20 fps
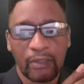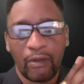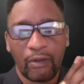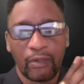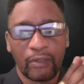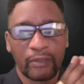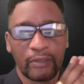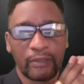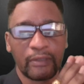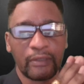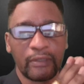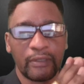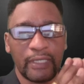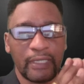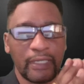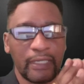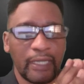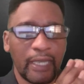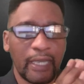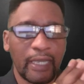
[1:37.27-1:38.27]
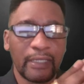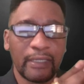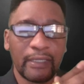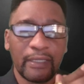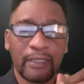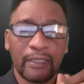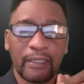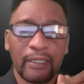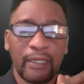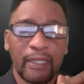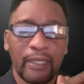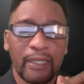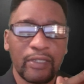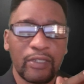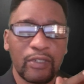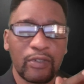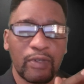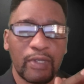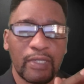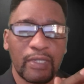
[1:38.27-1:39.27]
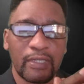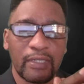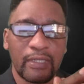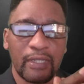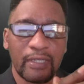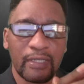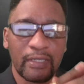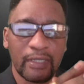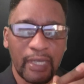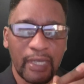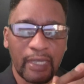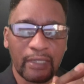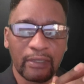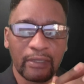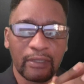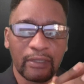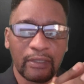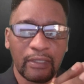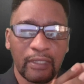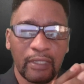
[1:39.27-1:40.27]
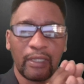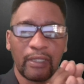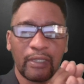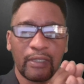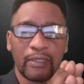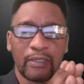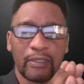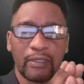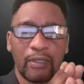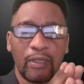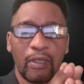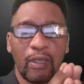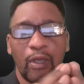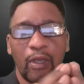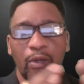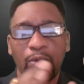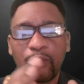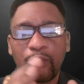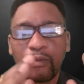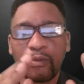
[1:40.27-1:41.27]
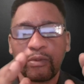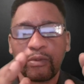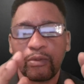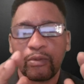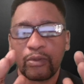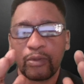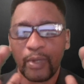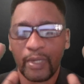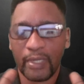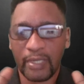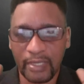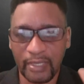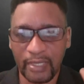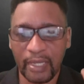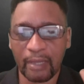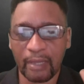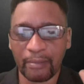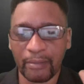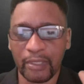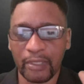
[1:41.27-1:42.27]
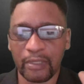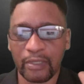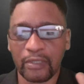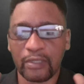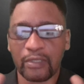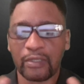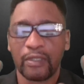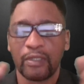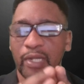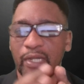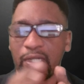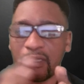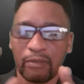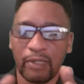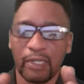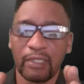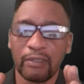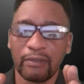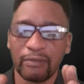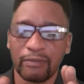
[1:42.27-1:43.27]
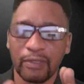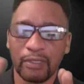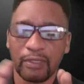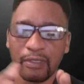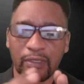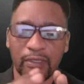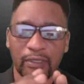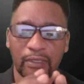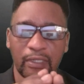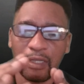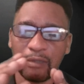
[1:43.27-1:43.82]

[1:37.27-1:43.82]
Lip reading: on the ideal client stress test ladder is how to establish brand relevance.